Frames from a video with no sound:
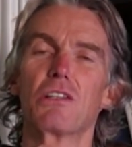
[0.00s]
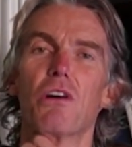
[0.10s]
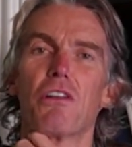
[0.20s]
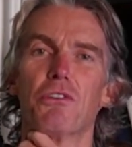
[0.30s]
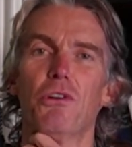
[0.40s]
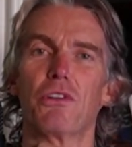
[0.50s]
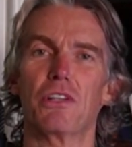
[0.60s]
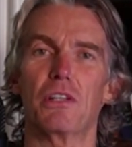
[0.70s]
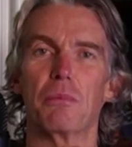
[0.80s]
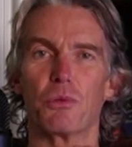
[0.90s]
I thought
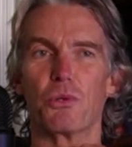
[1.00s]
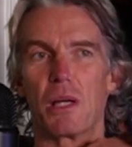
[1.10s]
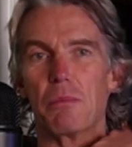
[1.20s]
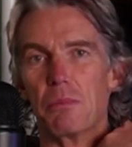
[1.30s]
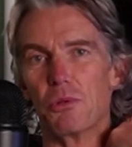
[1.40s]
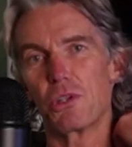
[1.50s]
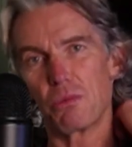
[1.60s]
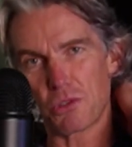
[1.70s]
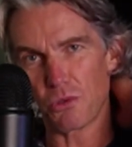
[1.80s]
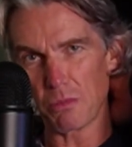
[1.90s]
the programme, the book,
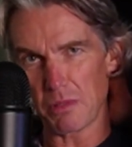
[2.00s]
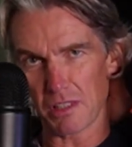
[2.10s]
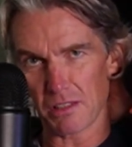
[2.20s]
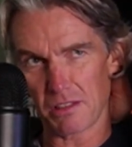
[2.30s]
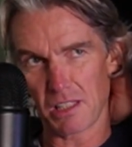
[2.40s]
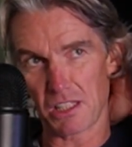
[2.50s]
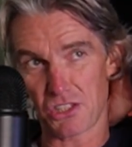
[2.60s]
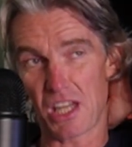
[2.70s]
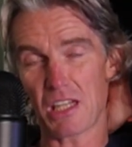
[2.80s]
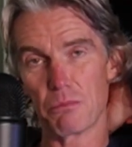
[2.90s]
was going to be the
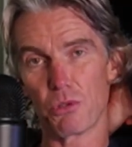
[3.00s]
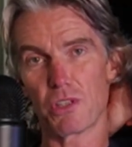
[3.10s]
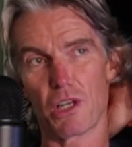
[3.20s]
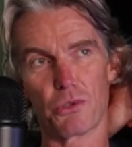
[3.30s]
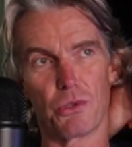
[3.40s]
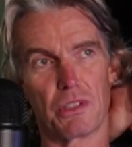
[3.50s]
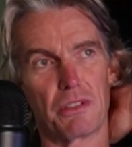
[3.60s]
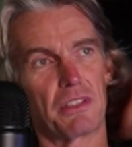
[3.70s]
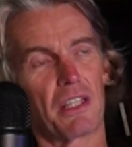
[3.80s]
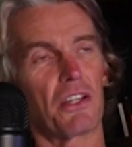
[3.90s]
second book that I
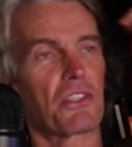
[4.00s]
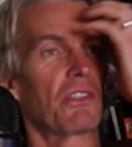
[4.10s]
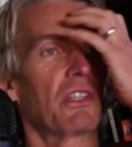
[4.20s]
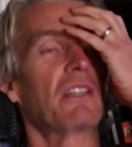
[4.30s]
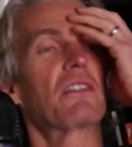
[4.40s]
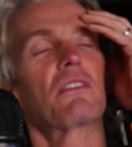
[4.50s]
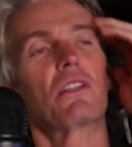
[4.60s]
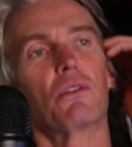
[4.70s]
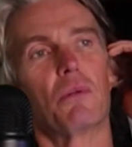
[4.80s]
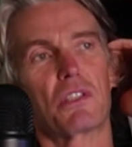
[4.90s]
wrote, the Darkness to Light.
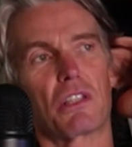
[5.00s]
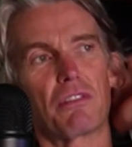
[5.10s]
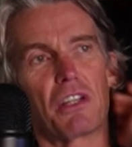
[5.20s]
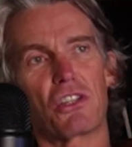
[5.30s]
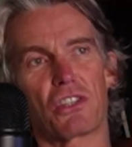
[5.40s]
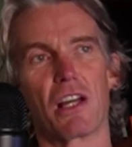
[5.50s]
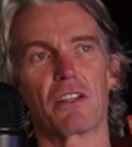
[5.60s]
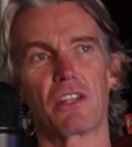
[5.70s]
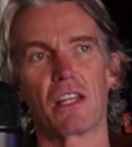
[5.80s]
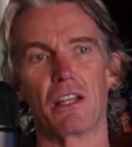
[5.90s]
Once I'd finished
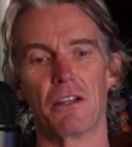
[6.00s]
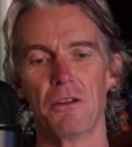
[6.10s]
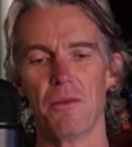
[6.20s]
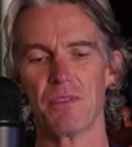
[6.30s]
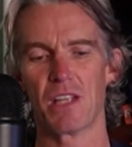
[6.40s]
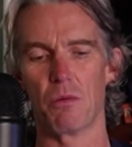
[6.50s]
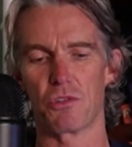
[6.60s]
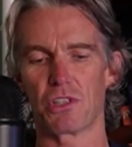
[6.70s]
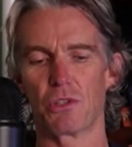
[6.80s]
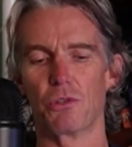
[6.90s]
that, then it
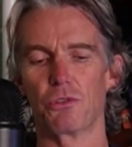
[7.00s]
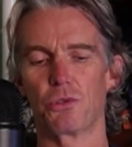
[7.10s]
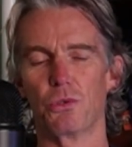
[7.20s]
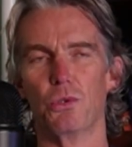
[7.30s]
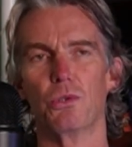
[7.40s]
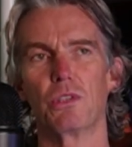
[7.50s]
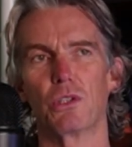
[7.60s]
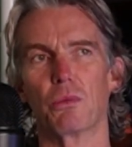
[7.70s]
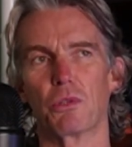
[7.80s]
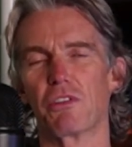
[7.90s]
was really on to,
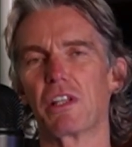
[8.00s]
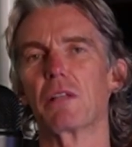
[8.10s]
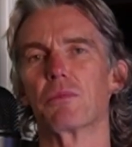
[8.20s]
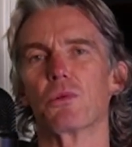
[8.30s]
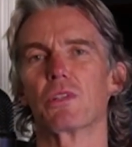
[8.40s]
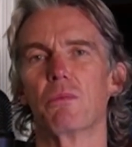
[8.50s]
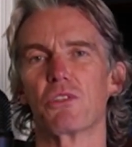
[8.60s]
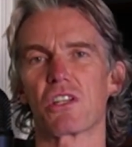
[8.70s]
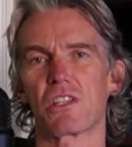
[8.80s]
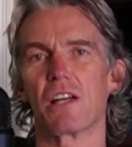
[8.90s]
I'm going to write the programme,
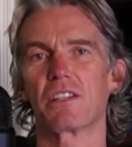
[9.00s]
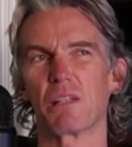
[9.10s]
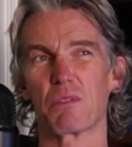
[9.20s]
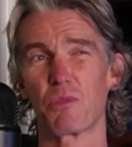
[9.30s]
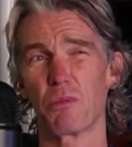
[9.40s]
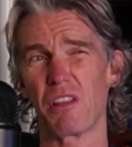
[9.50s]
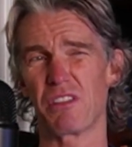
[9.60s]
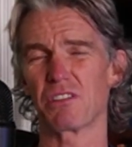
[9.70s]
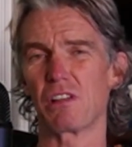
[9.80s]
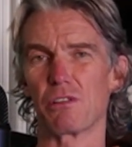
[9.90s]
which I started. I was probably
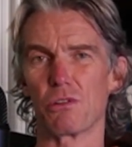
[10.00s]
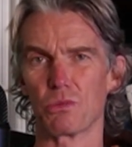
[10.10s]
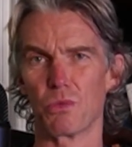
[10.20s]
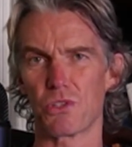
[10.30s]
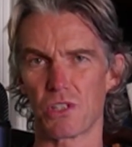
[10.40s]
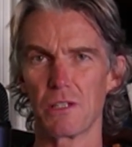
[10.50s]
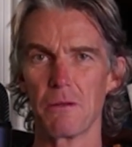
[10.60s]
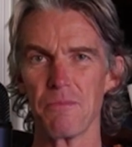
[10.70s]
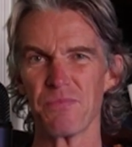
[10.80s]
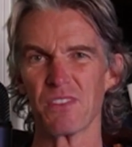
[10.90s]
13,000 words in,
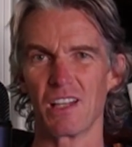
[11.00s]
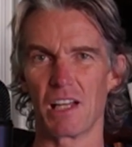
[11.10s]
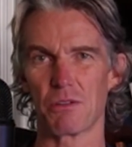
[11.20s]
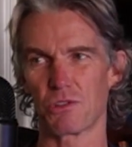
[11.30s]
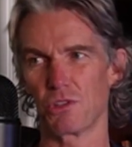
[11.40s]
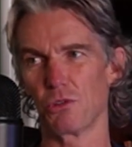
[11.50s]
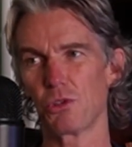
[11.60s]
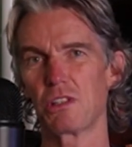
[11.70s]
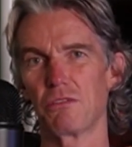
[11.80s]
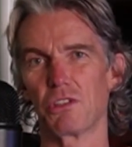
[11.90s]
and I was
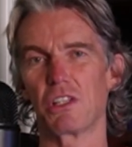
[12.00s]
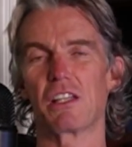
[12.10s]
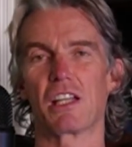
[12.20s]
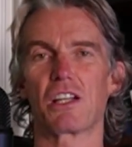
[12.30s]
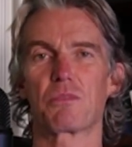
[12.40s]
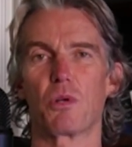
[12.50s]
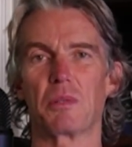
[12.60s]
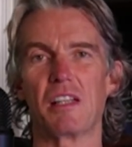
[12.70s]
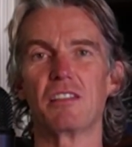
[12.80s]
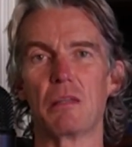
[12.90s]
looking really at the next
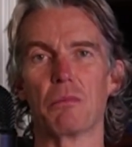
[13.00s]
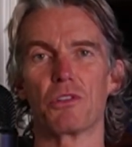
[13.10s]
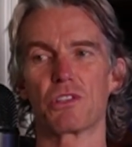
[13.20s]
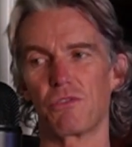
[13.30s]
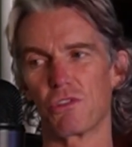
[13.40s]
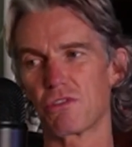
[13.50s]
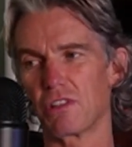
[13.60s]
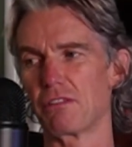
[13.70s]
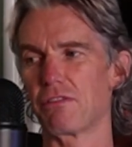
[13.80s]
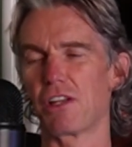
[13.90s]
probably 18 months of just
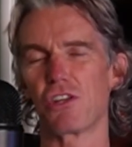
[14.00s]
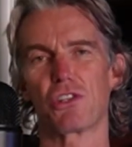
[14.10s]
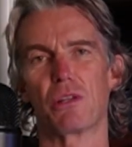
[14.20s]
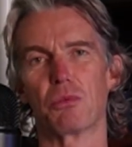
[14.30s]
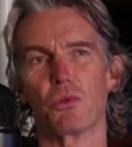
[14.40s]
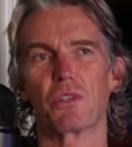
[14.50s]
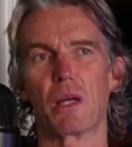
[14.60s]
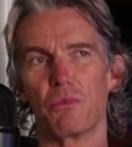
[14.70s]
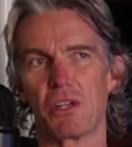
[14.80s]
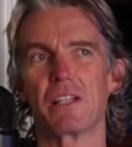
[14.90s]
like finishing the
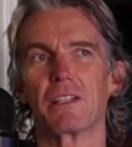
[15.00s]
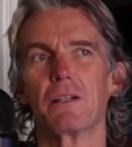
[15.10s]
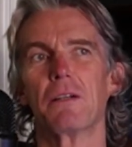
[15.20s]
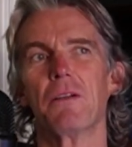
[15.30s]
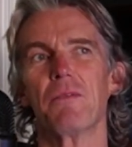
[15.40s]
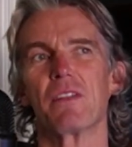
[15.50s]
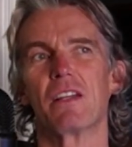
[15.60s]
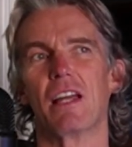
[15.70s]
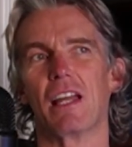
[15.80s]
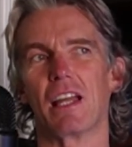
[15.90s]
programme, writing it,
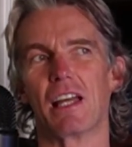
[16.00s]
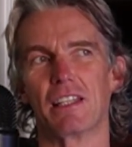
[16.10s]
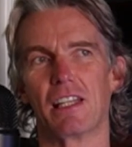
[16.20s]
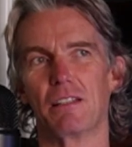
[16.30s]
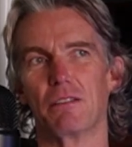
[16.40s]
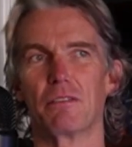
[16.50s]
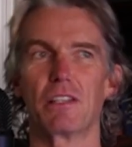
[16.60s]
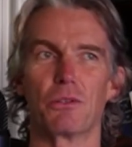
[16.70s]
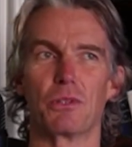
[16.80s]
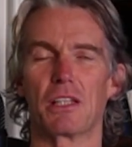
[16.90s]
and then,
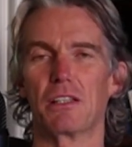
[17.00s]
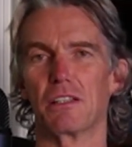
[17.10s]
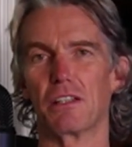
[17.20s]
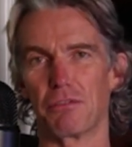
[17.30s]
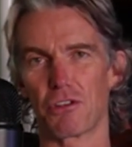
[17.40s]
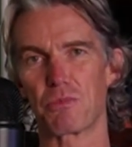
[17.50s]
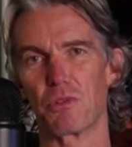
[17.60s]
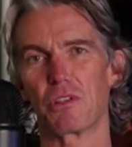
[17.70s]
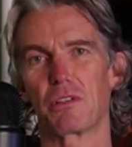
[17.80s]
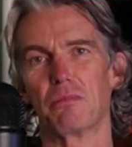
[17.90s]
getting the first
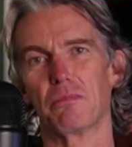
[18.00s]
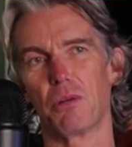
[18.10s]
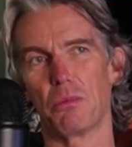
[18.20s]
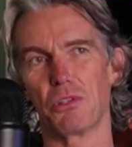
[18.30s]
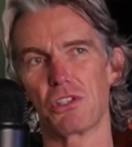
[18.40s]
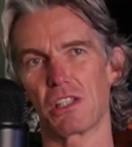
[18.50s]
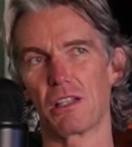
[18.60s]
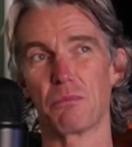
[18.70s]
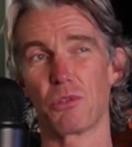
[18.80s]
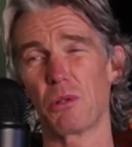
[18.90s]
book published, and
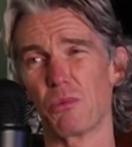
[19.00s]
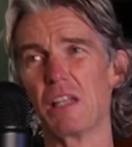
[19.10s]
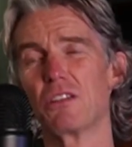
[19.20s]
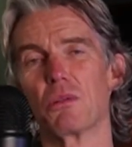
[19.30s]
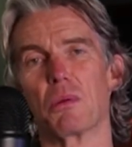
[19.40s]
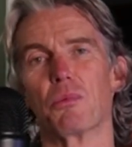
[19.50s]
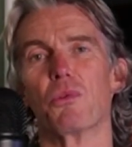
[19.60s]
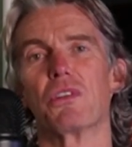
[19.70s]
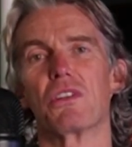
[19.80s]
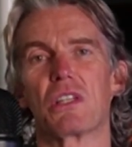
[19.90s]
then probably waiting until they were
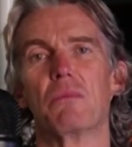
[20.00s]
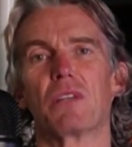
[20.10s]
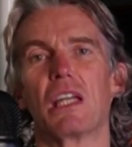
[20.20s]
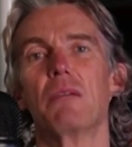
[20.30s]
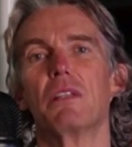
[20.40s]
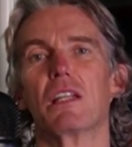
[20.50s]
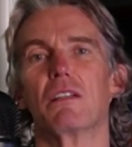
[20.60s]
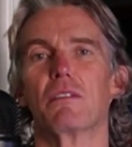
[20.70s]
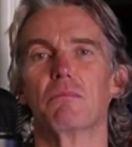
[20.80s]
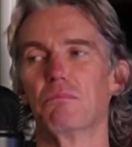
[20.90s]
both at the same time,
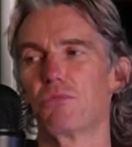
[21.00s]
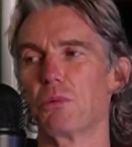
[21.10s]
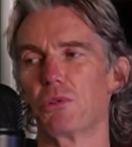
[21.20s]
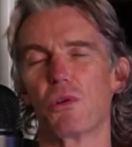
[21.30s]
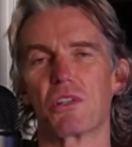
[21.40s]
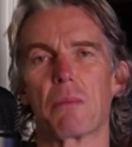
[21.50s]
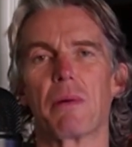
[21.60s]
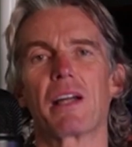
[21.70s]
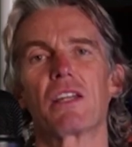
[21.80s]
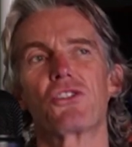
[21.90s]
and probably doing it as a
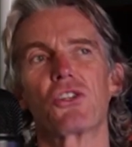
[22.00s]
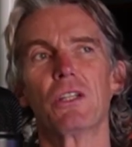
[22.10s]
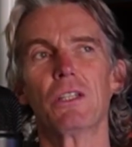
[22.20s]
package.